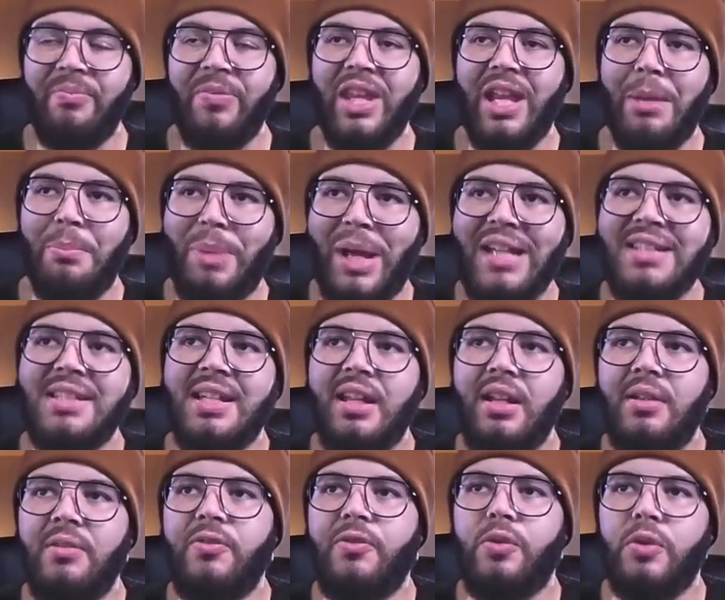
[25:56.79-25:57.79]
I'm passing it
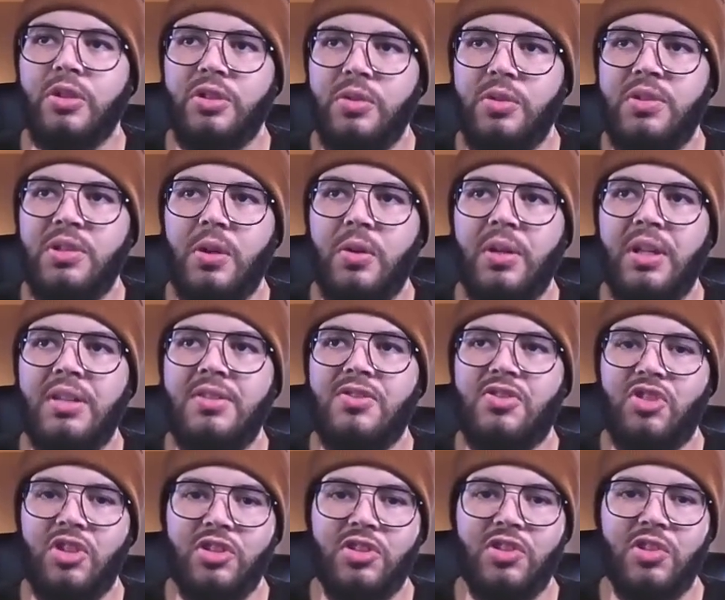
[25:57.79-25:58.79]
in for 2 tokens
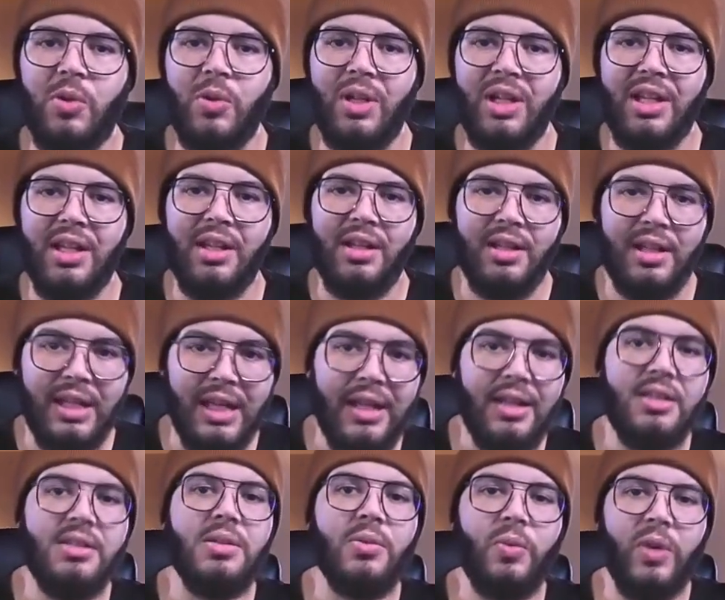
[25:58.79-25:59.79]
just so it can get
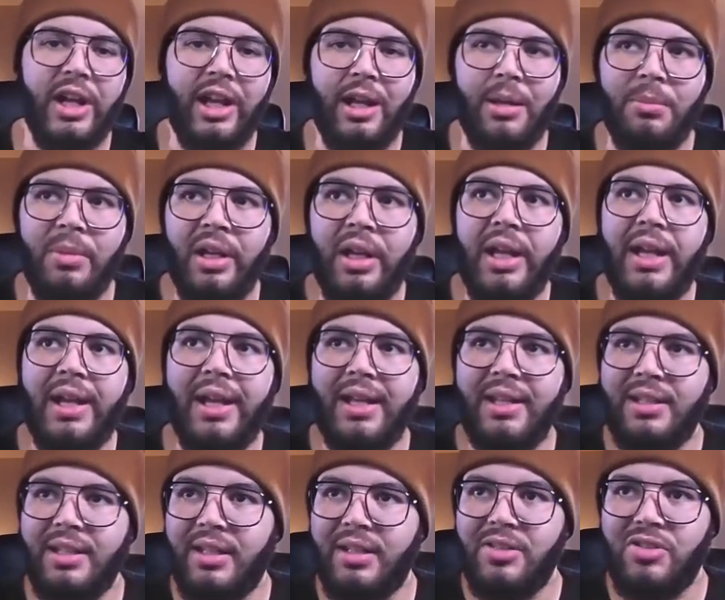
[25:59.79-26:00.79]
into RAM
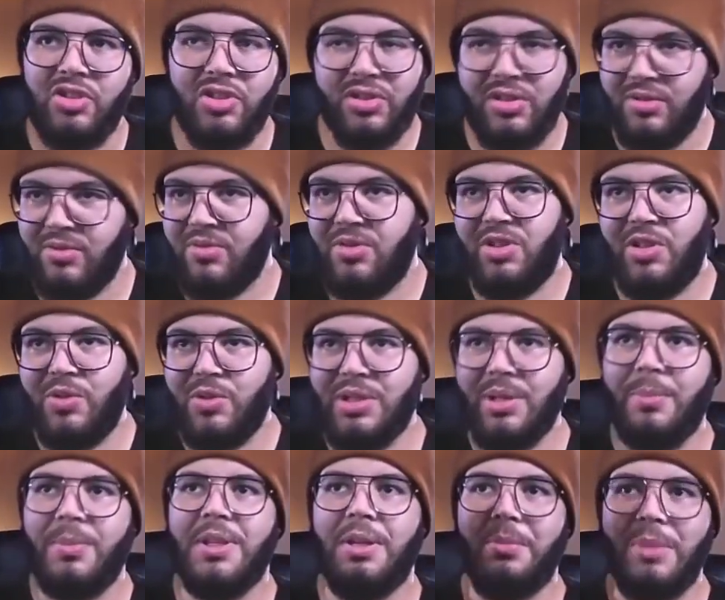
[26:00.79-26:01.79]
and then just do
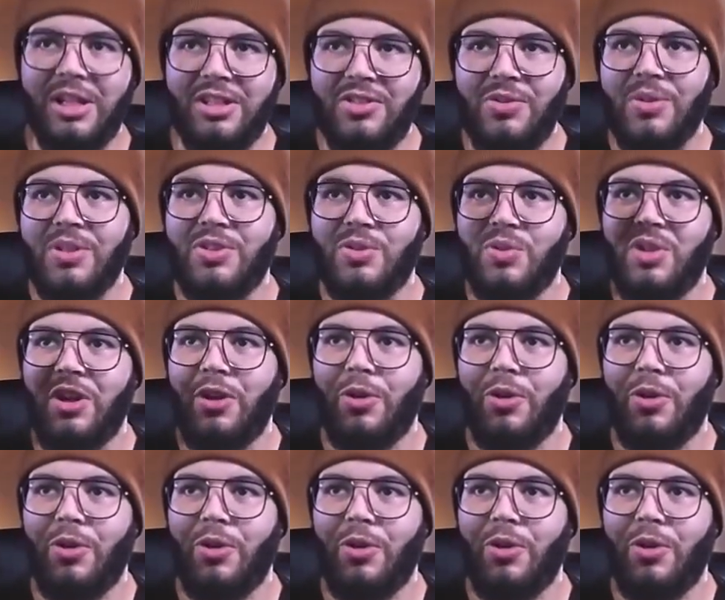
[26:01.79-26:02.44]
something, make sure it's there